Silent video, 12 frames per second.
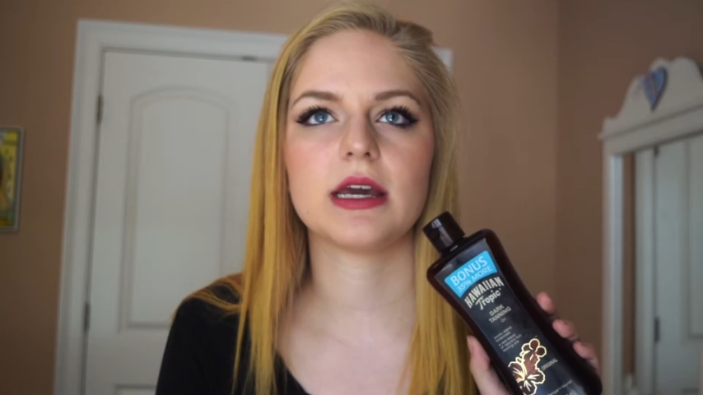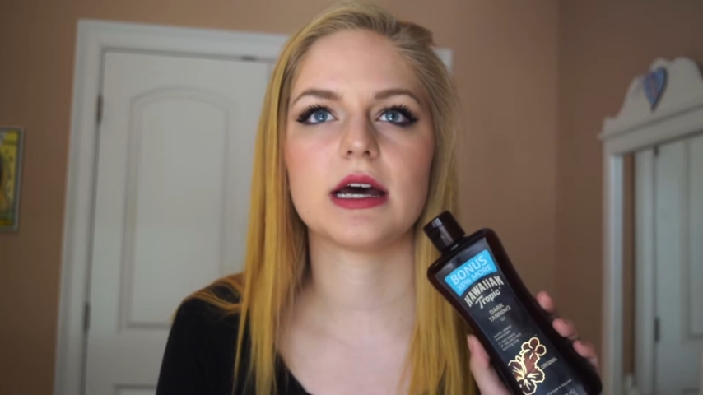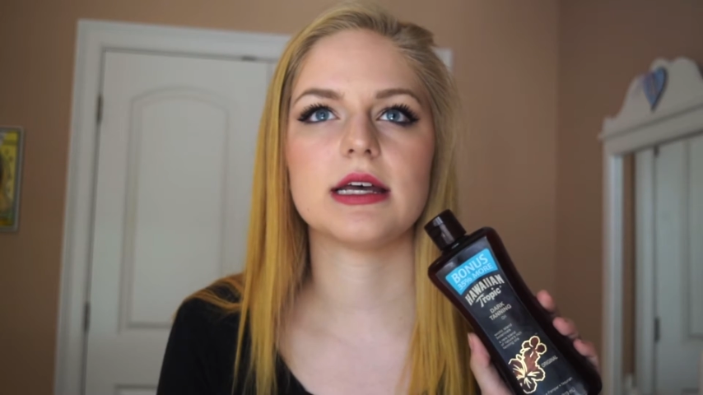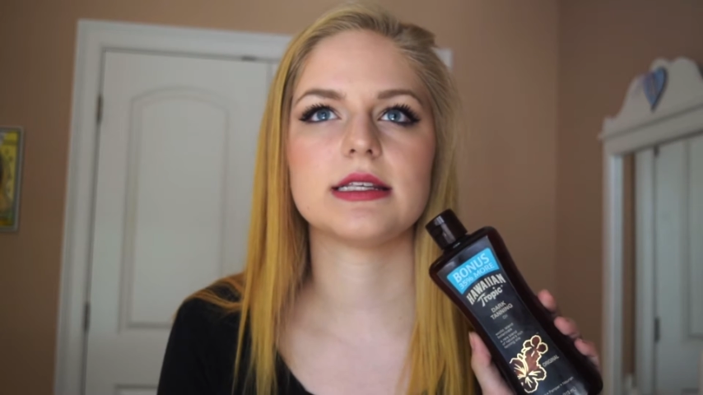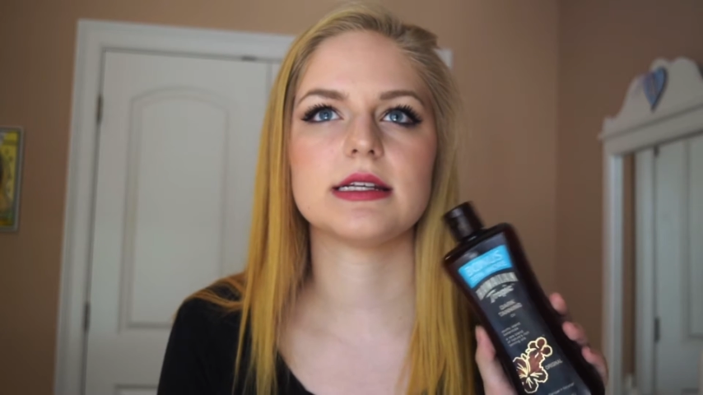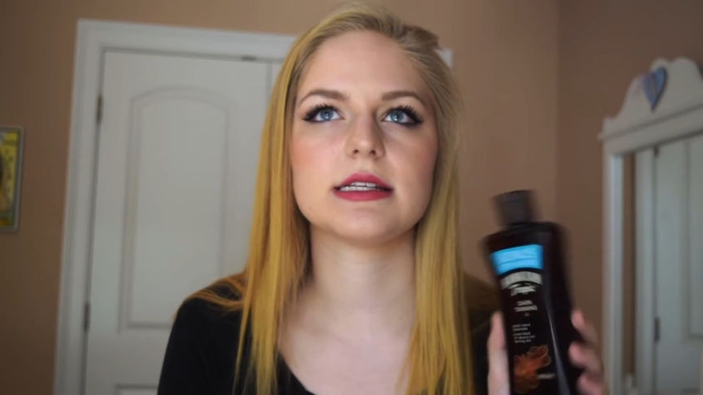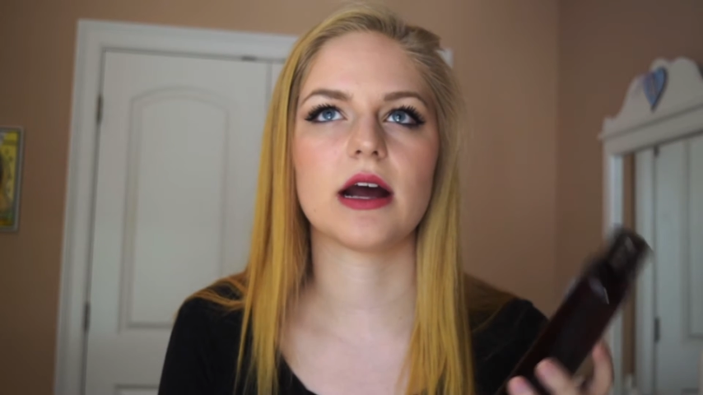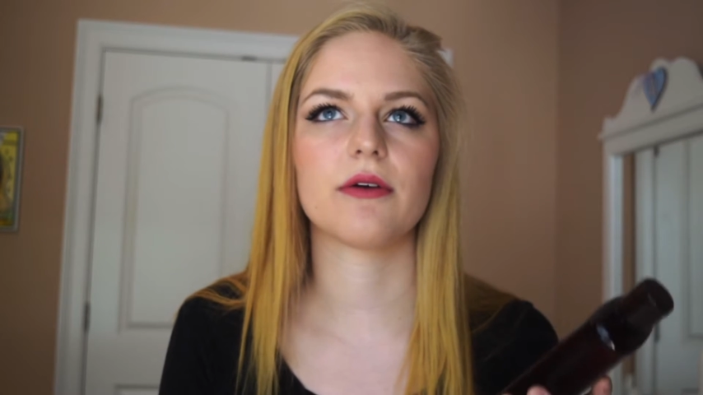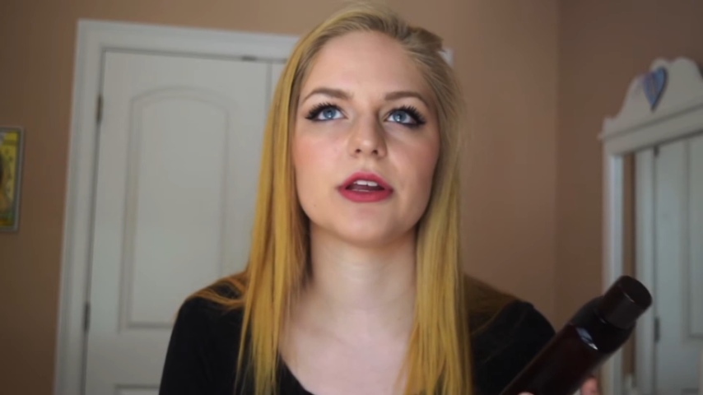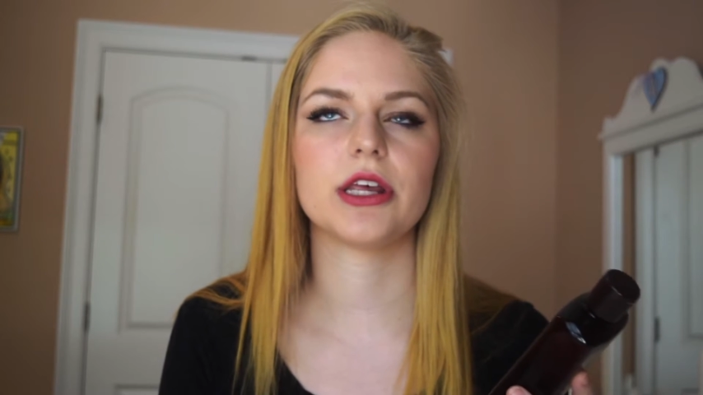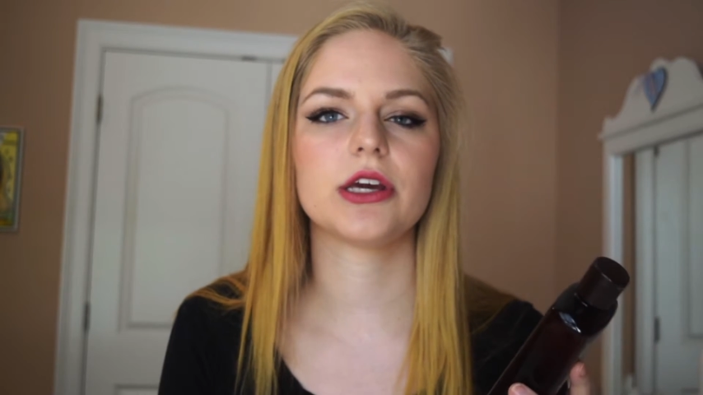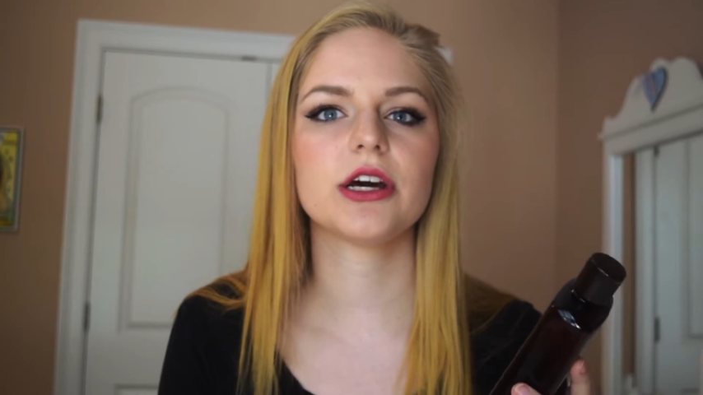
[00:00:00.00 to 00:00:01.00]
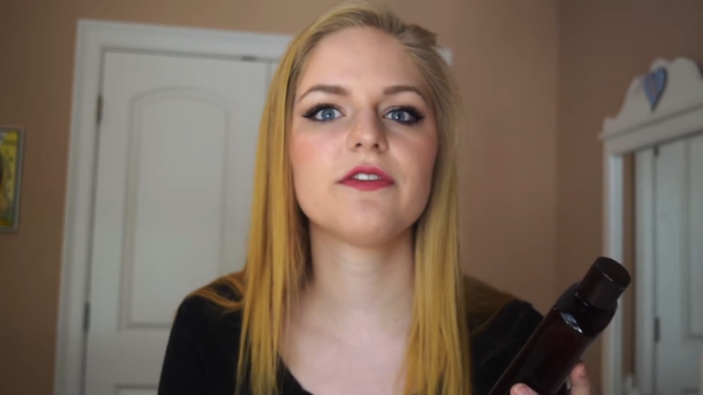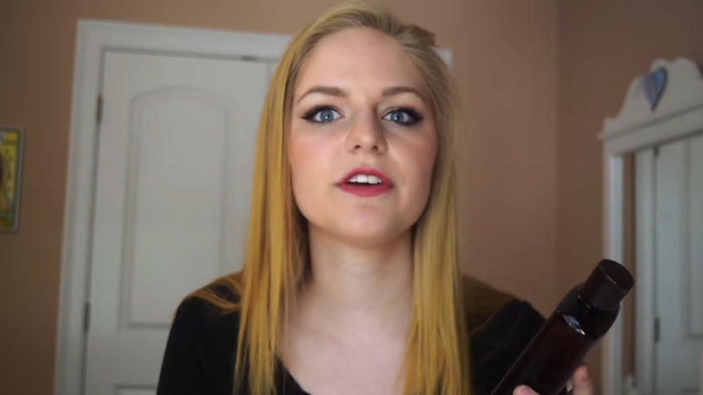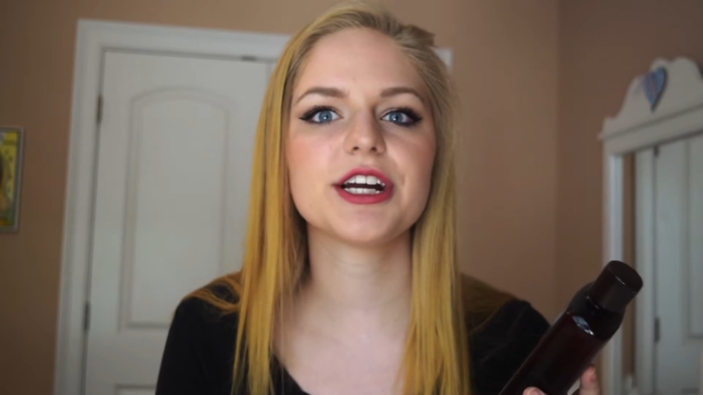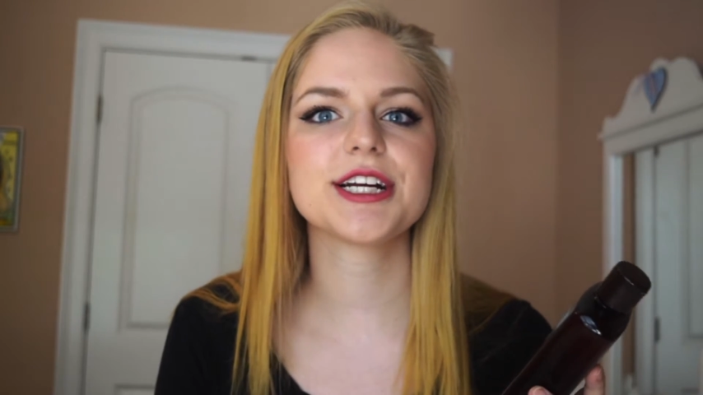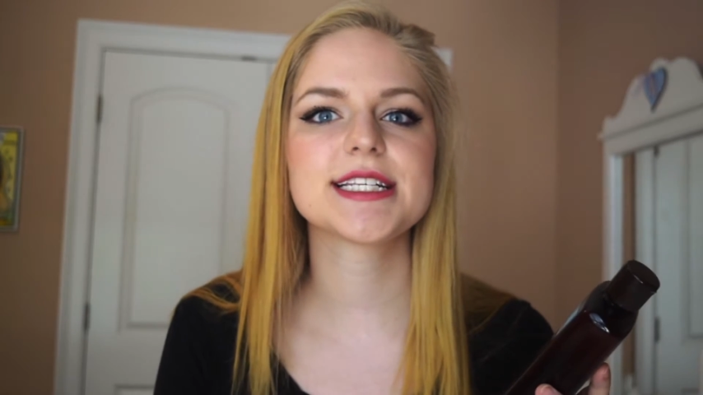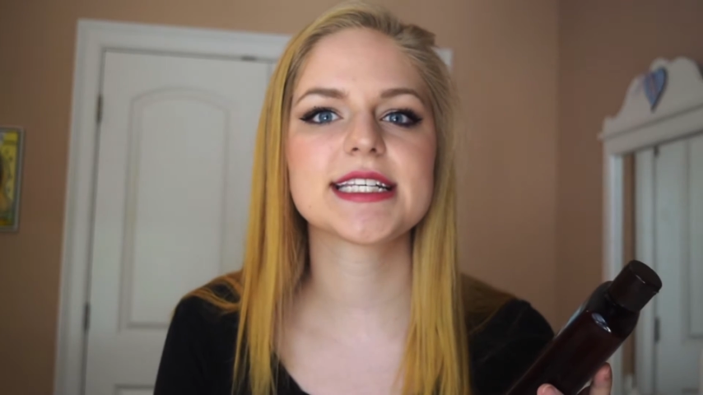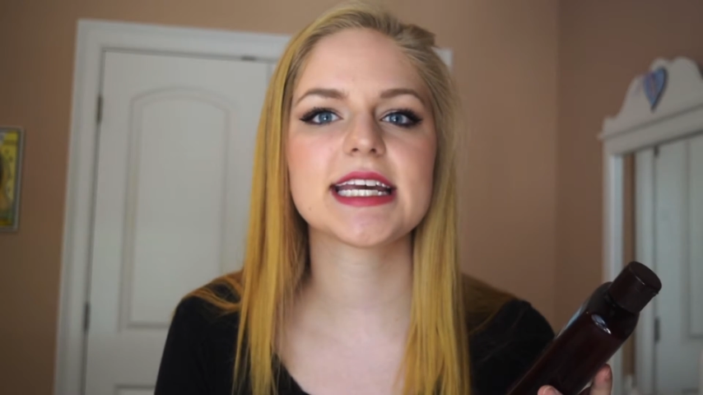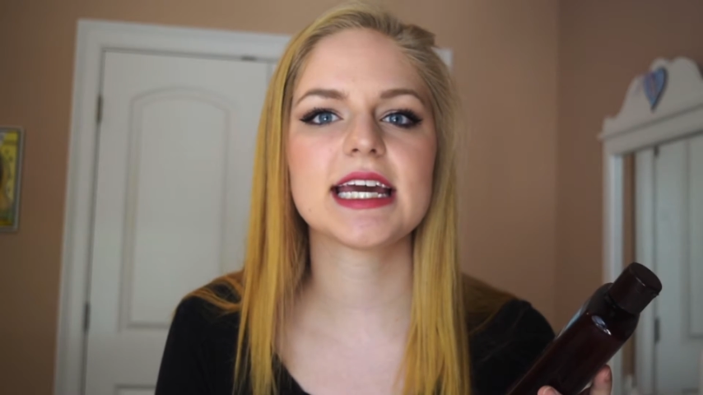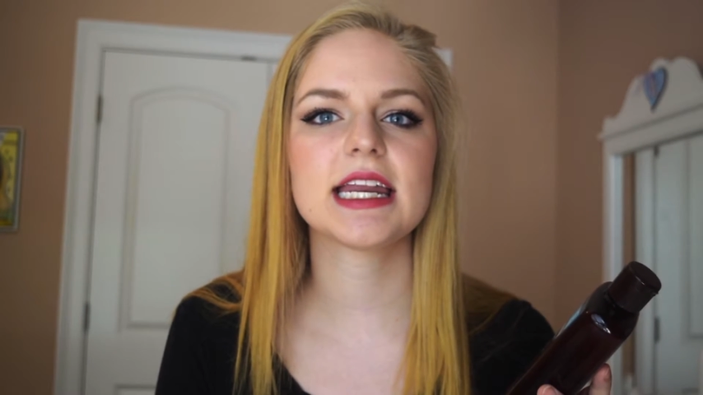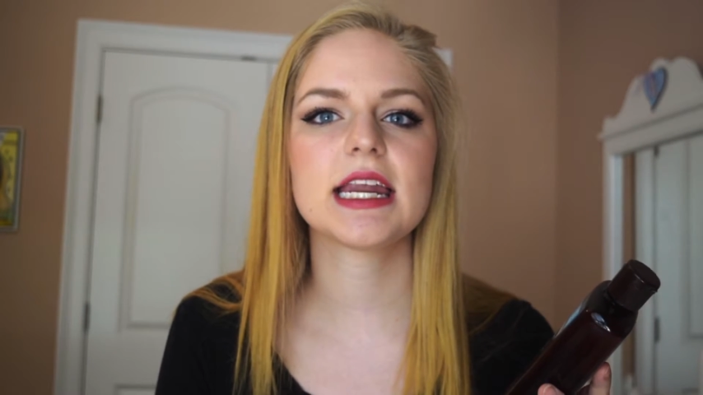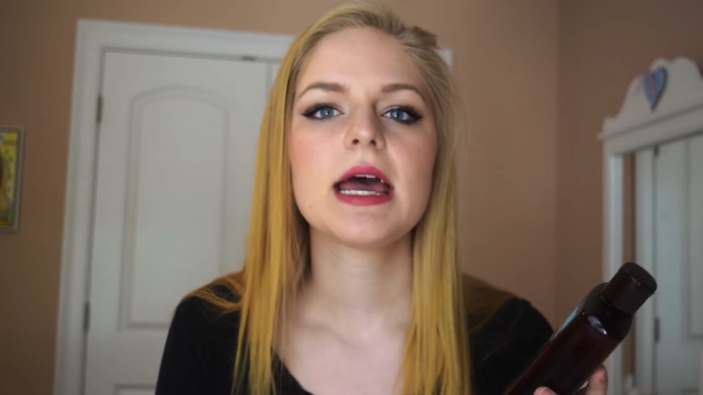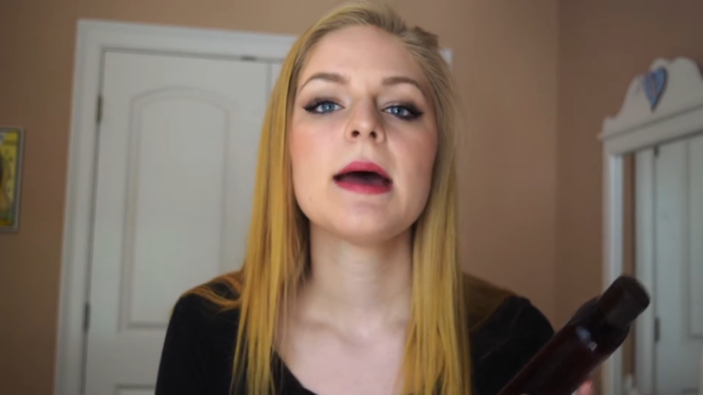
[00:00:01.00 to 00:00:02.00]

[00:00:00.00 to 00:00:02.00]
because it's not really good for your skin,